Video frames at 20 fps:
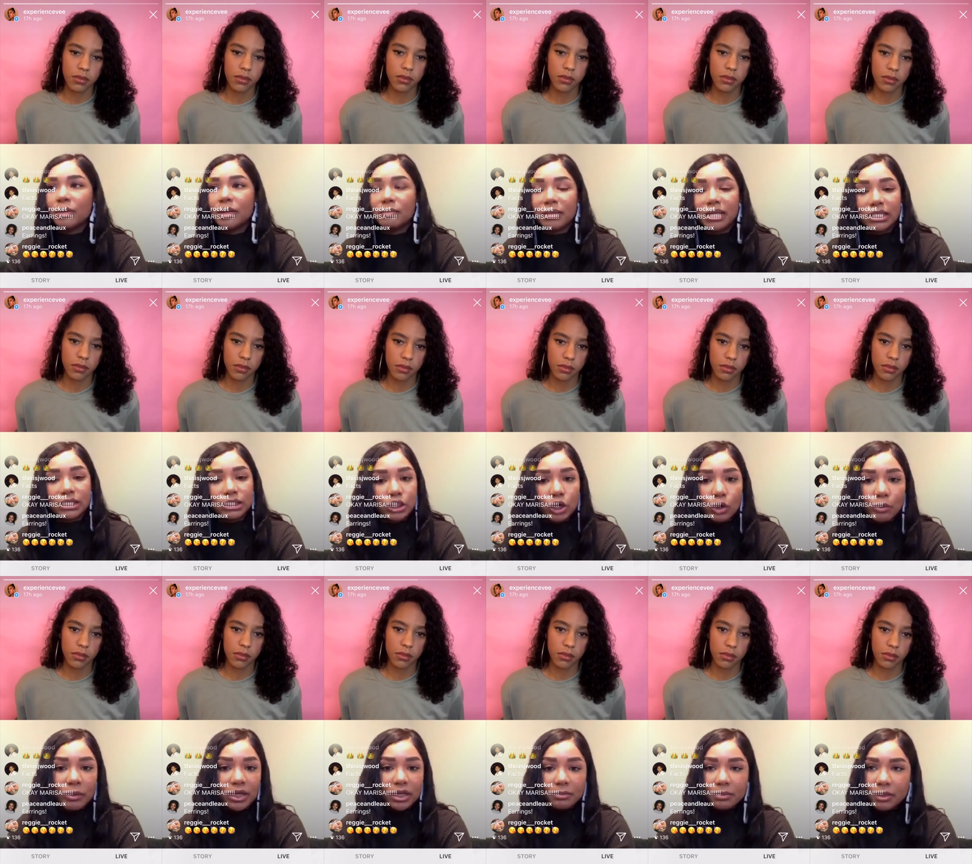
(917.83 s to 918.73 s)
Speaker 1: meet so
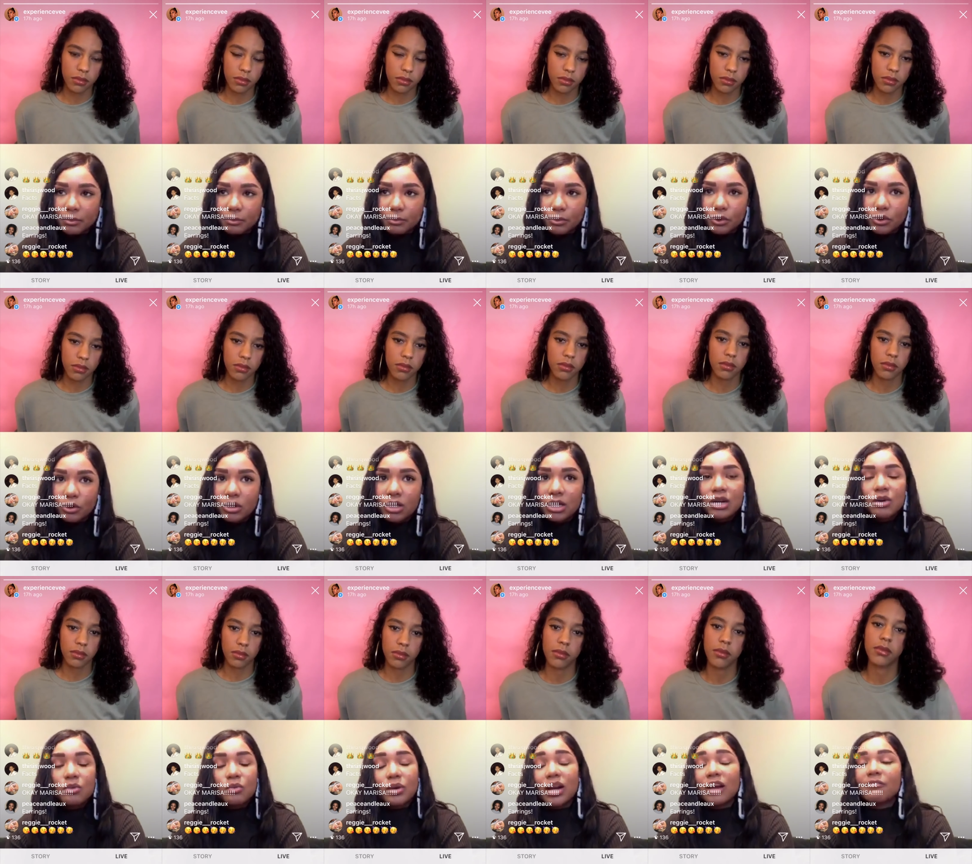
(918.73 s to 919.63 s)
many people.
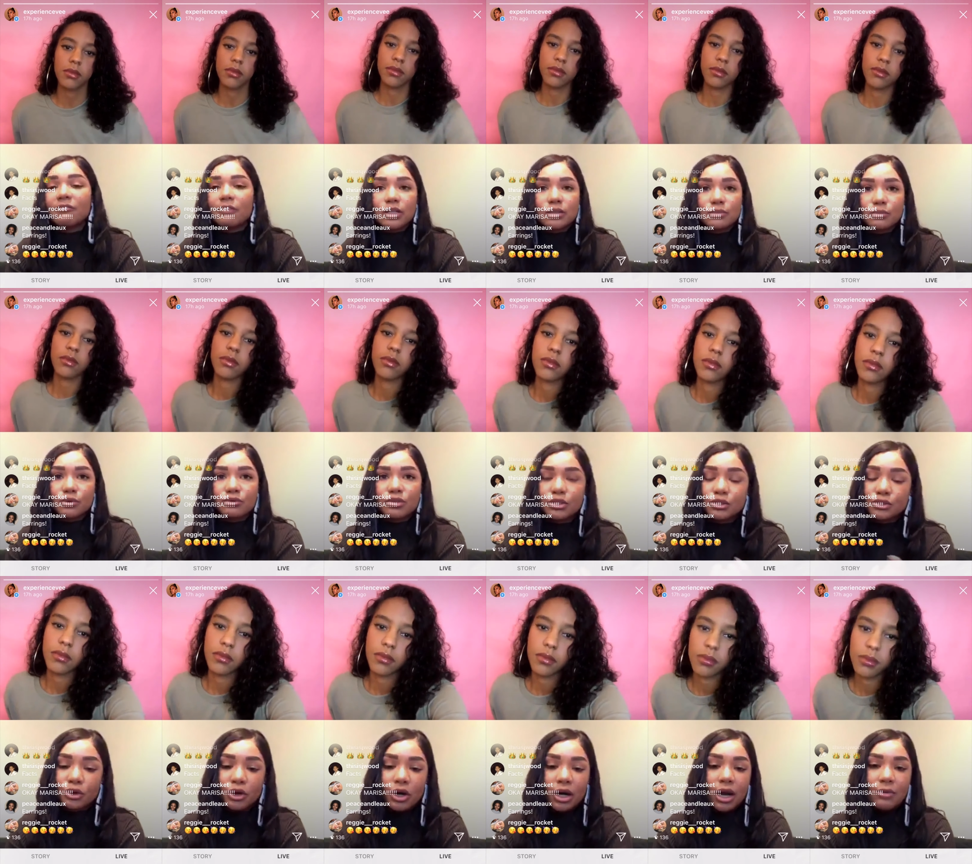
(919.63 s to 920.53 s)
When I first moved to
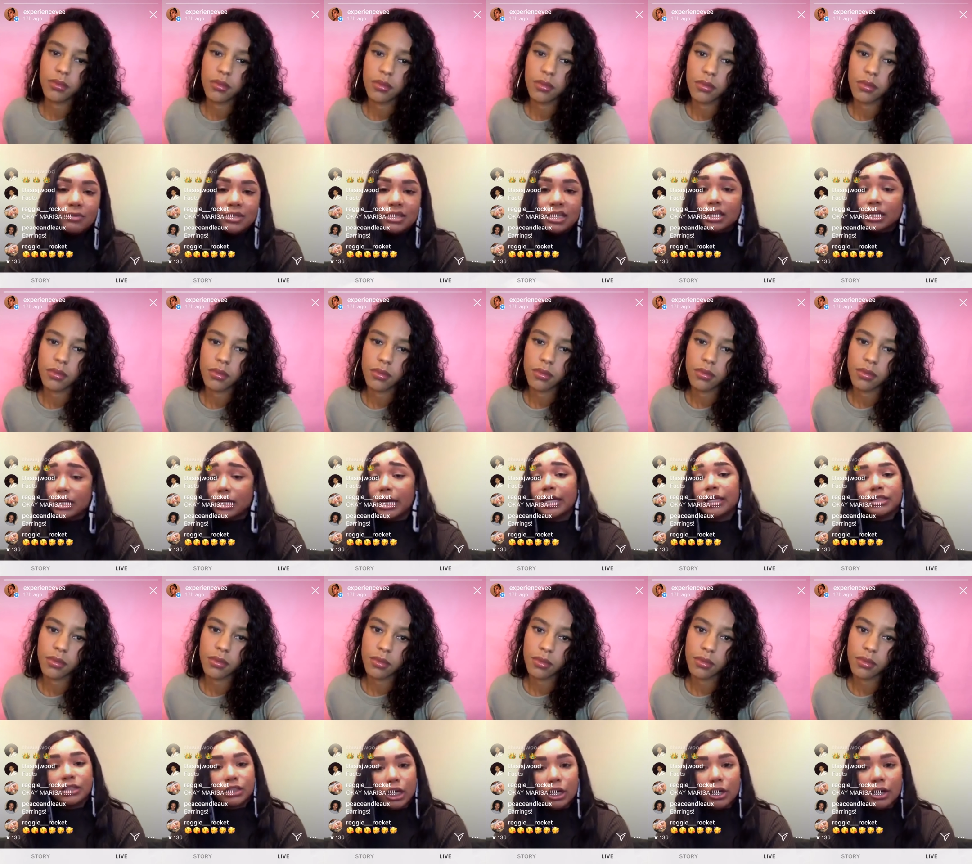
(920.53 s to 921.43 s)
New York, I was an
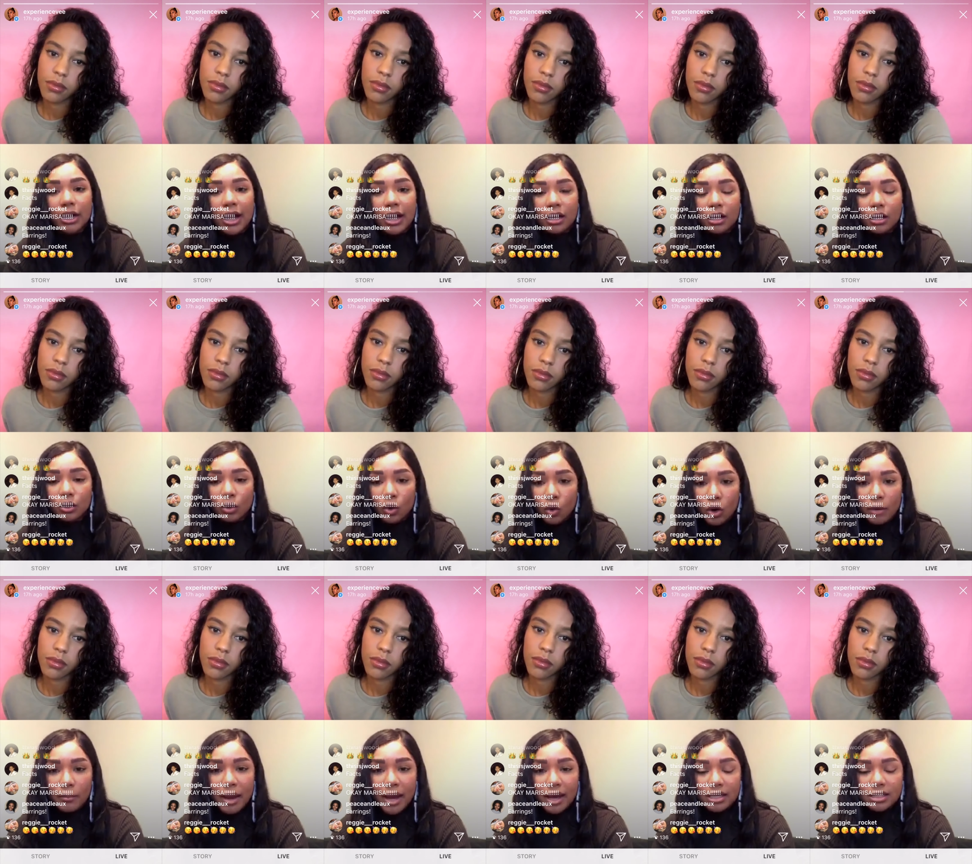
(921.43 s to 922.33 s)
intern at Galore
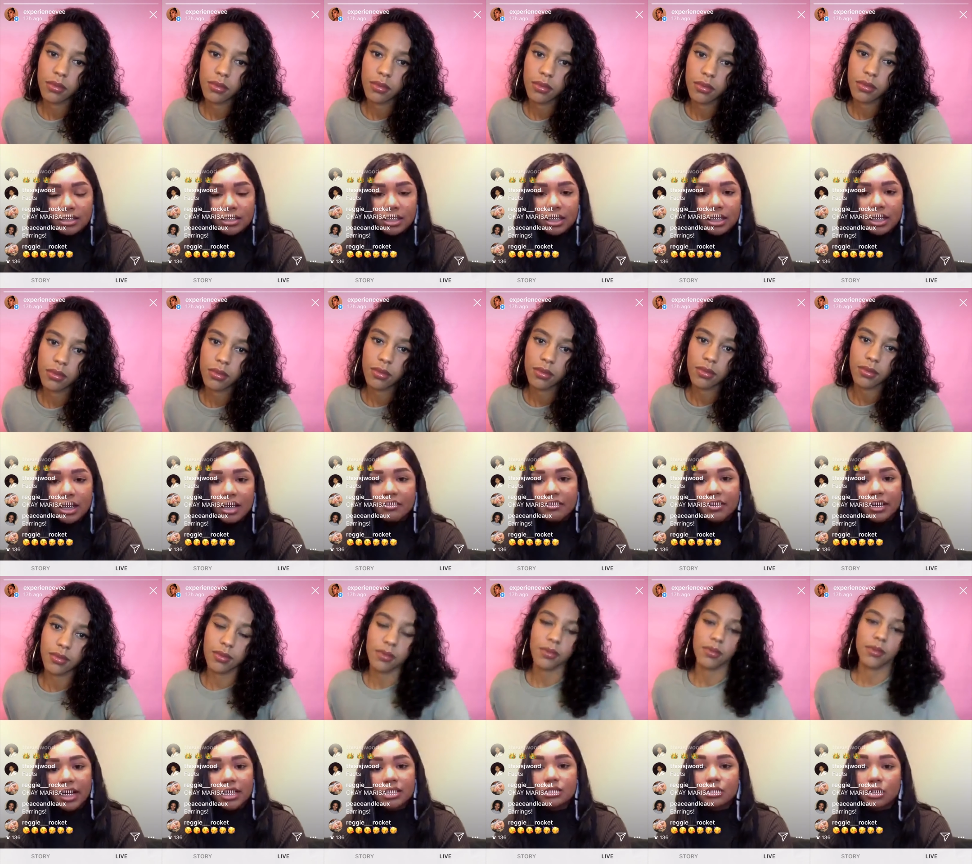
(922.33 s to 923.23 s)
magazine, and
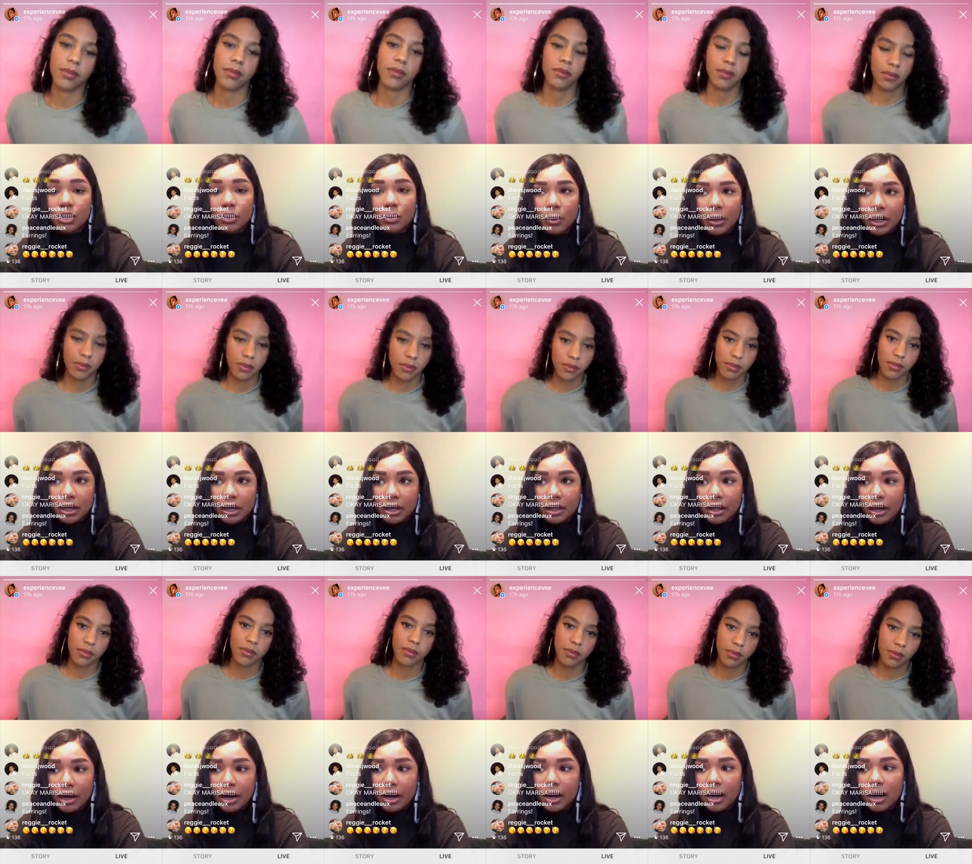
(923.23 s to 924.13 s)
then I started working
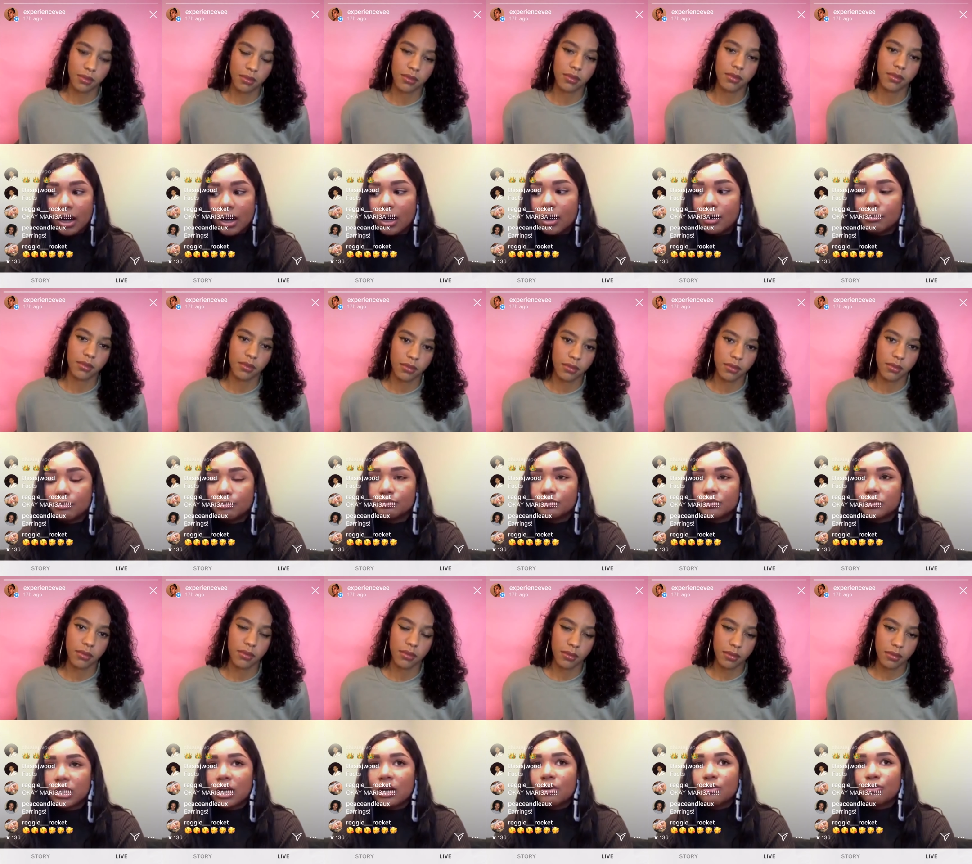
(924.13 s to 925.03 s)
there um,
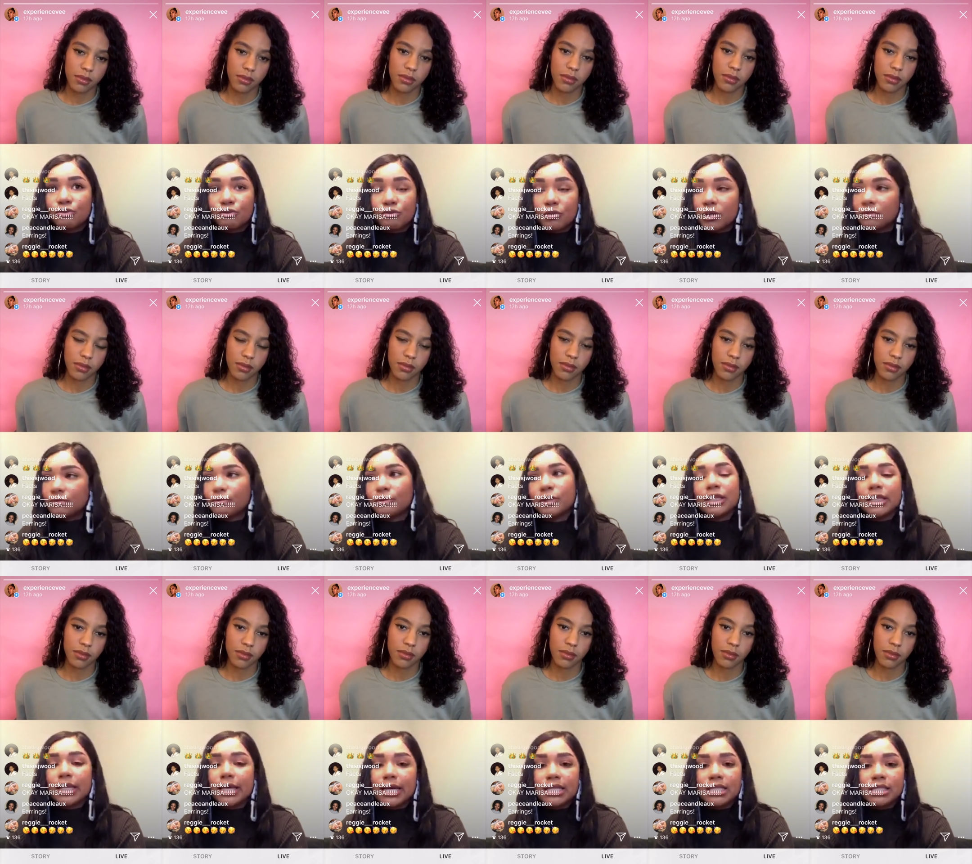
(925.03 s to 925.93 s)

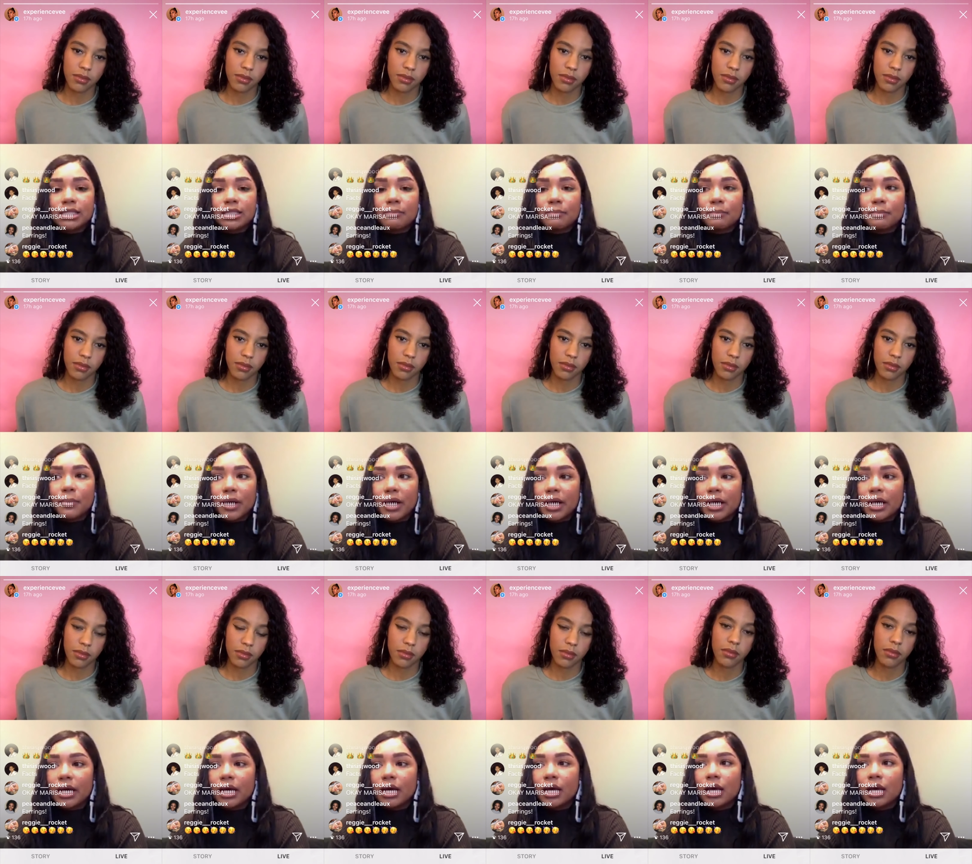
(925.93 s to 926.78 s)
freelance. But